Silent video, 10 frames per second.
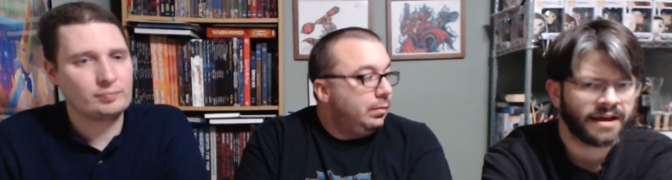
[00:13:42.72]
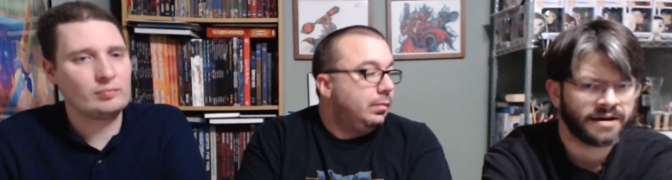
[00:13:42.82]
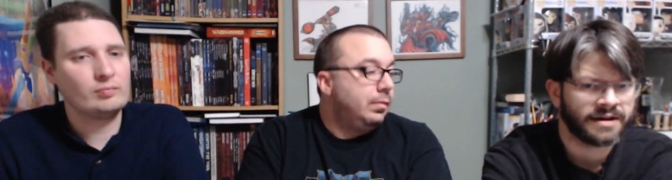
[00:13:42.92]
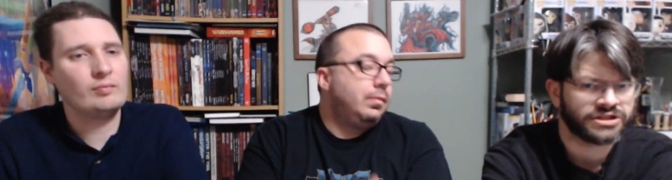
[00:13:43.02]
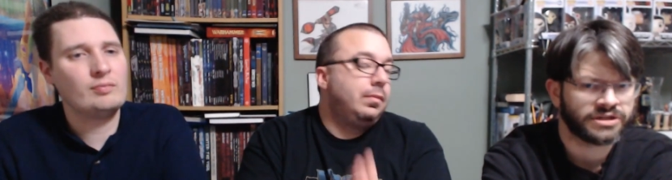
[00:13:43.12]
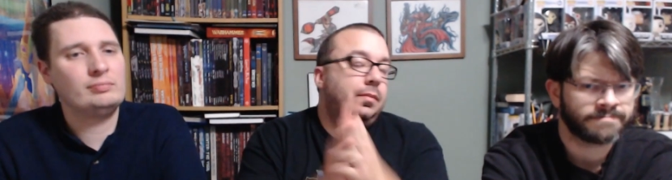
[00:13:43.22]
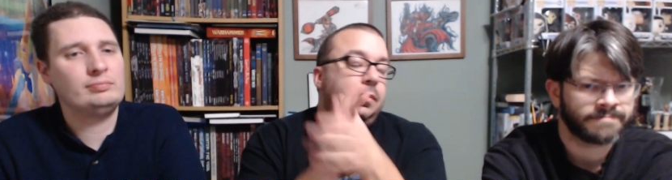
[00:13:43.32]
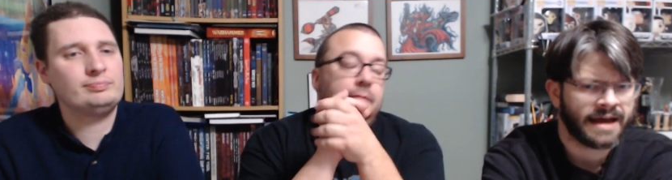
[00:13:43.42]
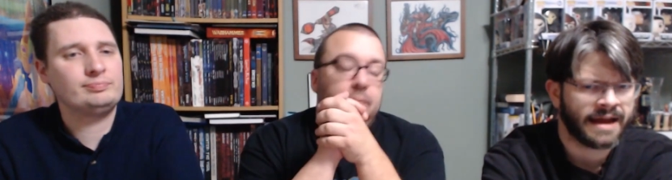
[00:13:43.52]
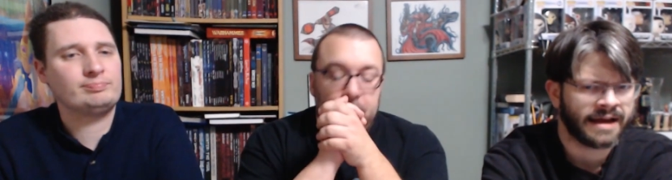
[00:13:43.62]
Speaker 1: edition,
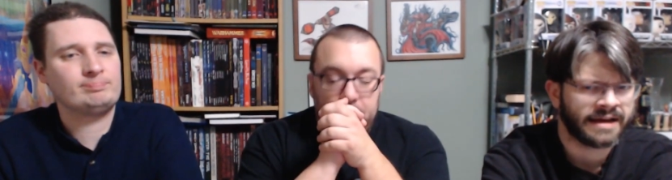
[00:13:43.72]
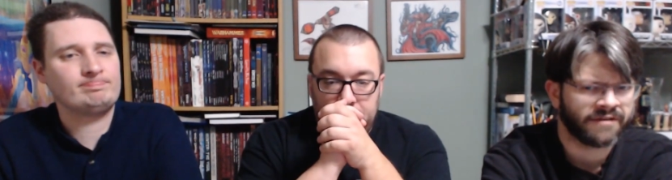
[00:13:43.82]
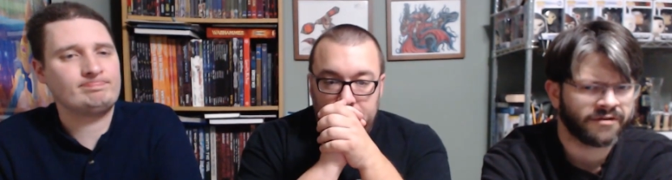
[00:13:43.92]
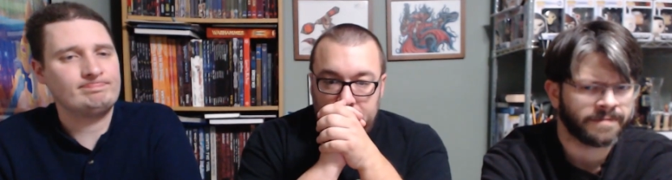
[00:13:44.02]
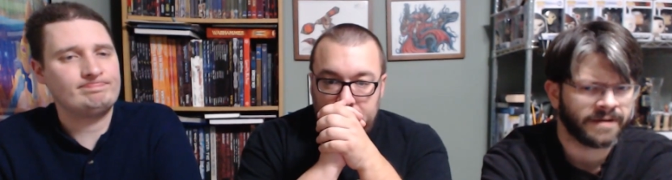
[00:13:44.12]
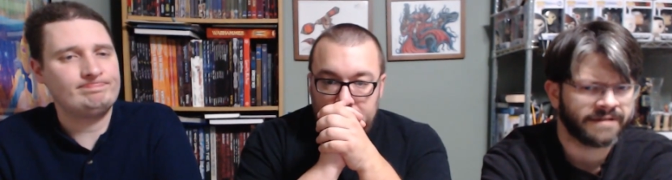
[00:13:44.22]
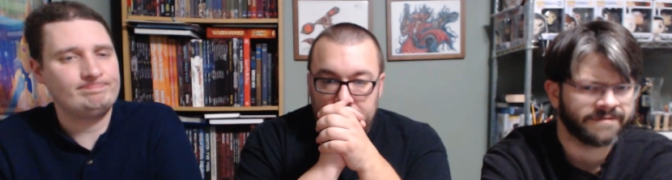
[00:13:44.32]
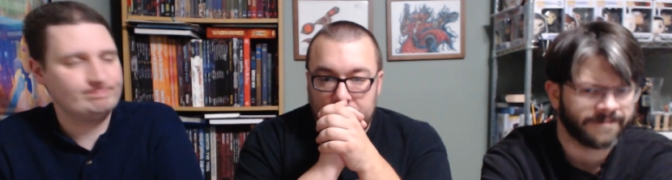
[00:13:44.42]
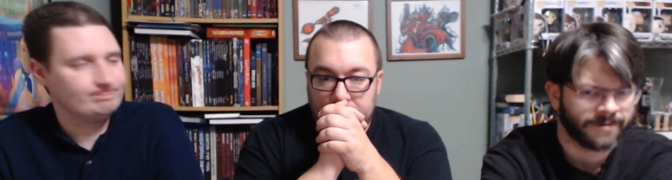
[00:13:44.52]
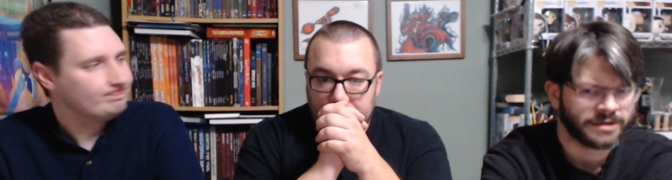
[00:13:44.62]
and I never played
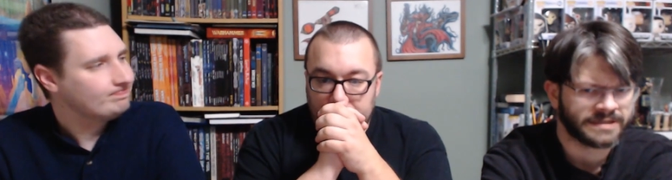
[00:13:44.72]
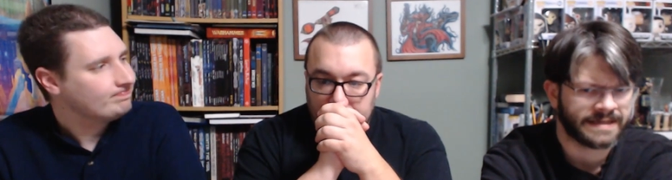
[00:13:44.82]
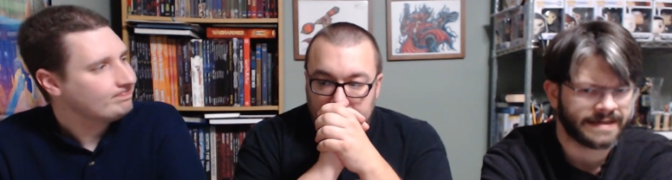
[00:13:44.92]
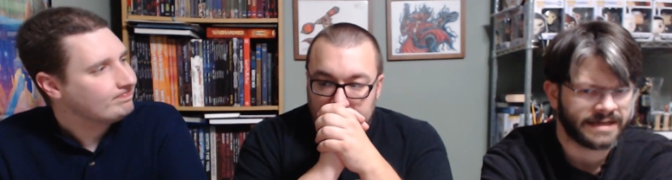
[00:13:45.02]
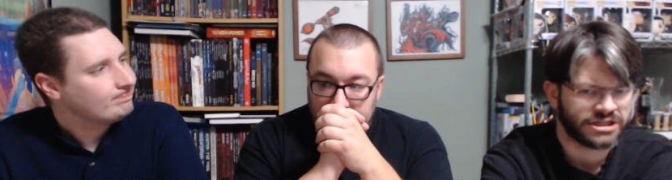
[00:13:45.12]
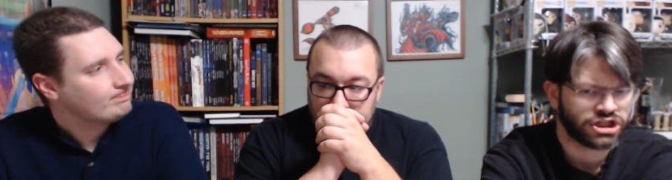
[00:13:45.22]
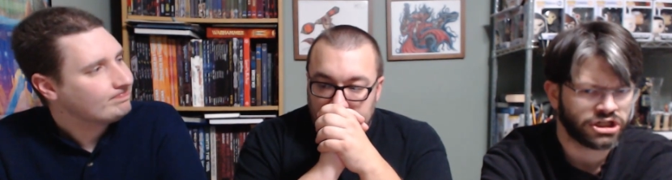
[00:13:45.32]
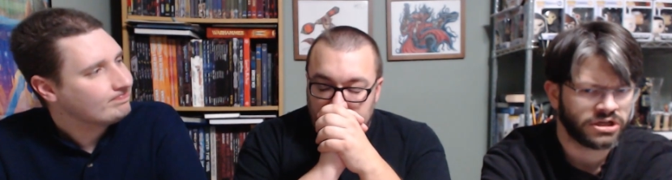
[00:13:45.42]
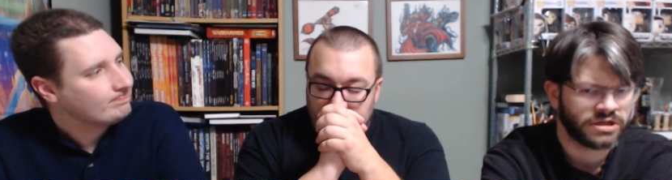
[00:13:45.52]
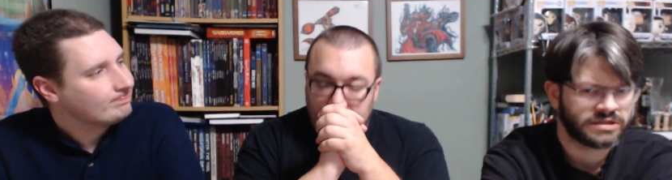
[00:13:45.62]
1st edition.
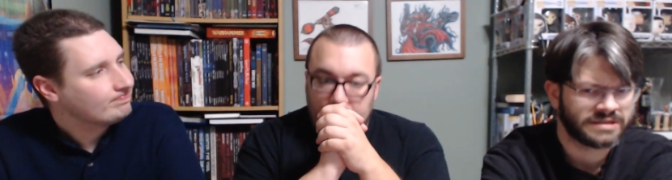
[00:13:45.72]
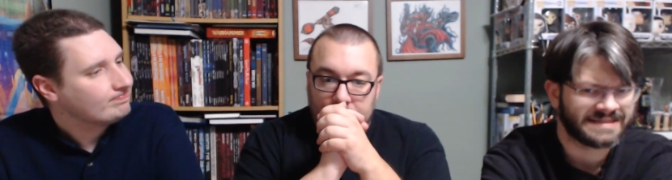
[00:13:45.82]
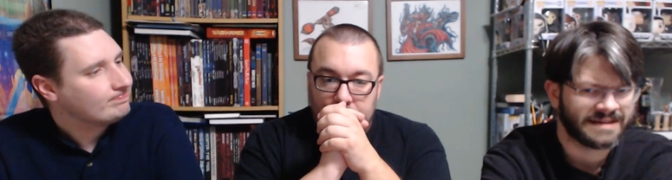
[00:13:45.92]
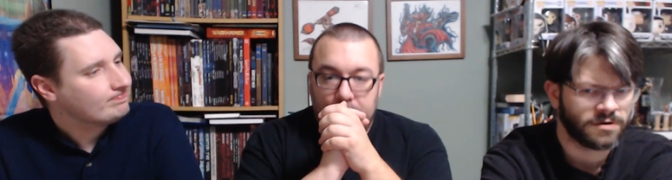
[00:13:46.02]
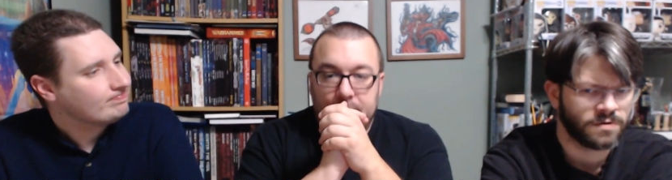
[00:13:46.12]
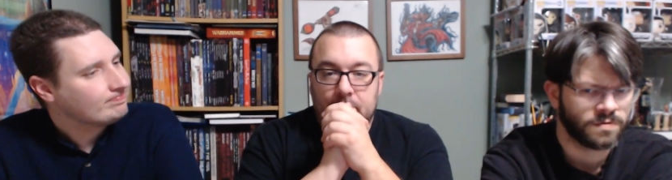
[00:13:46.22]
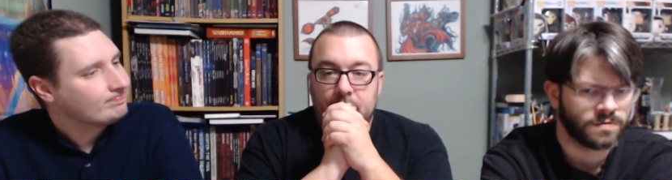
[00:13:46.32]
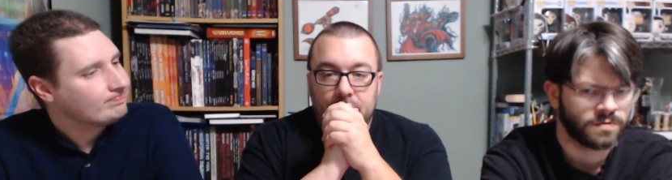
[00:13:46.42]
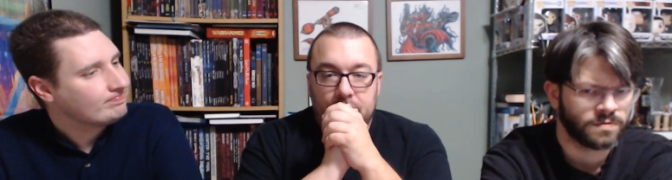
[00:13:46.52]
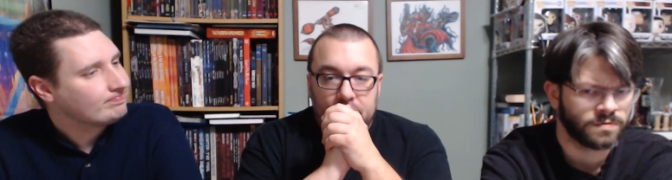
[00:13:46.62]

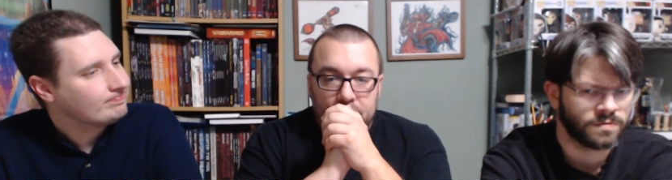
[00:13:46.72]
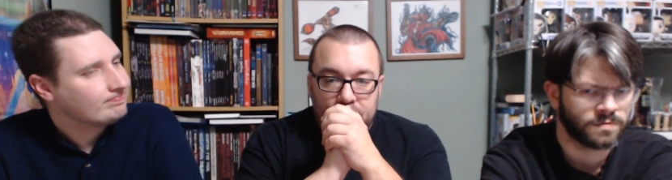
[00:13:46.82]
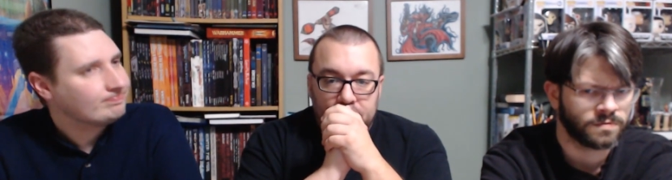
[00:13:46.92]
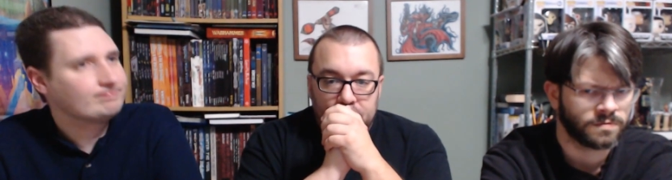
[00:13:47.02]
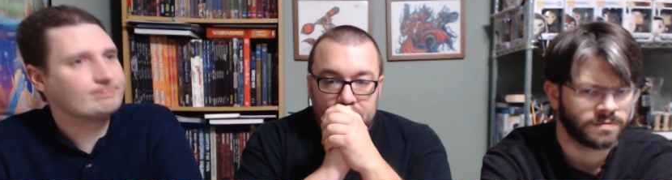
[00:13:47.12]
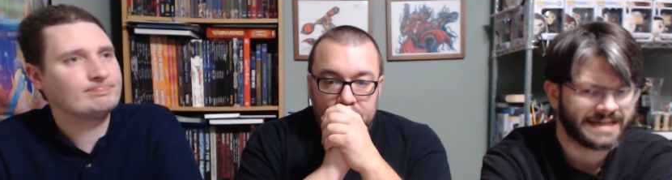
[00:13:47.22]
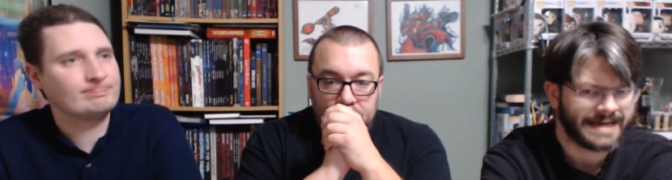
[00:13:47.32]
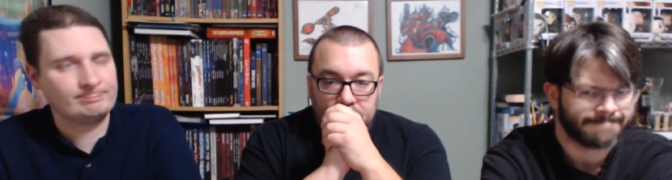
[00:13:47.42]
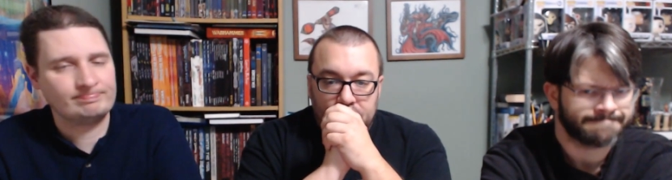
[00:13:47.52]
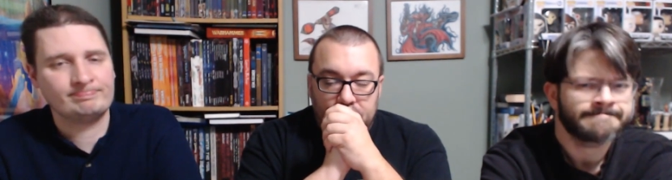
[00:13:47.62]
So
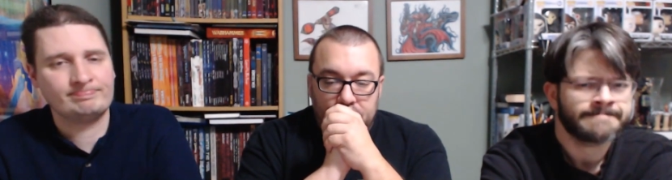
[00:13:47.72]
yeah.